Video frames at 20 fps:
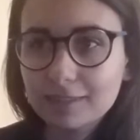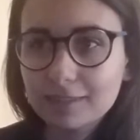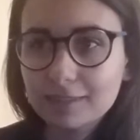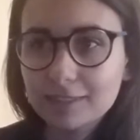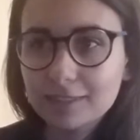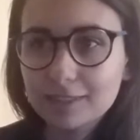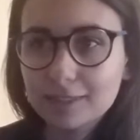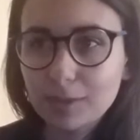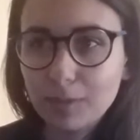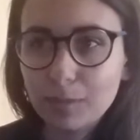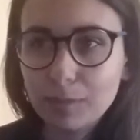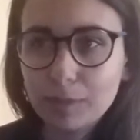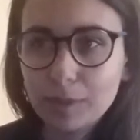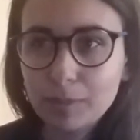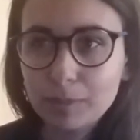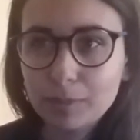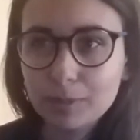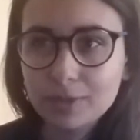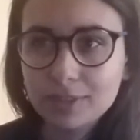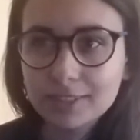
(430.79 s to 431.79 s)
some
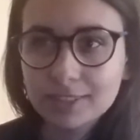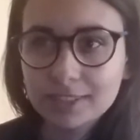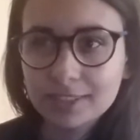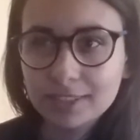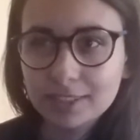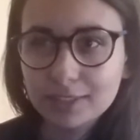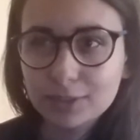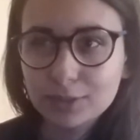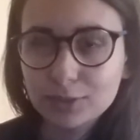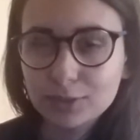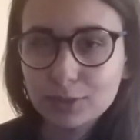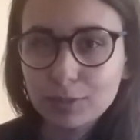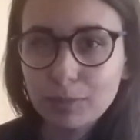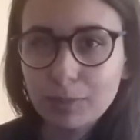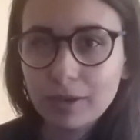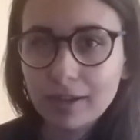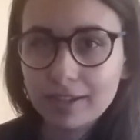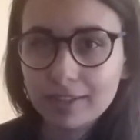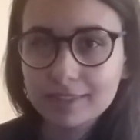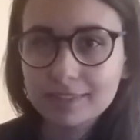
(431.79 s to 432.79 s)
people still do,
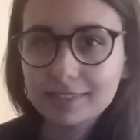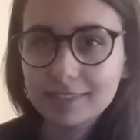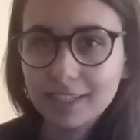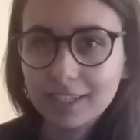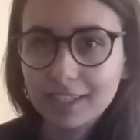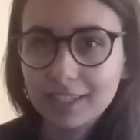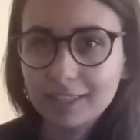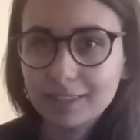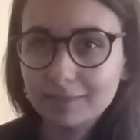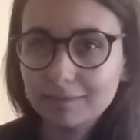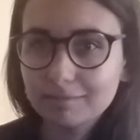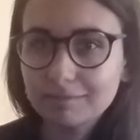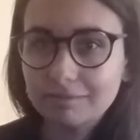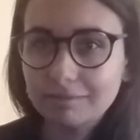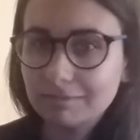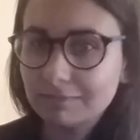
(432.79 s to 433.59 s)
but I say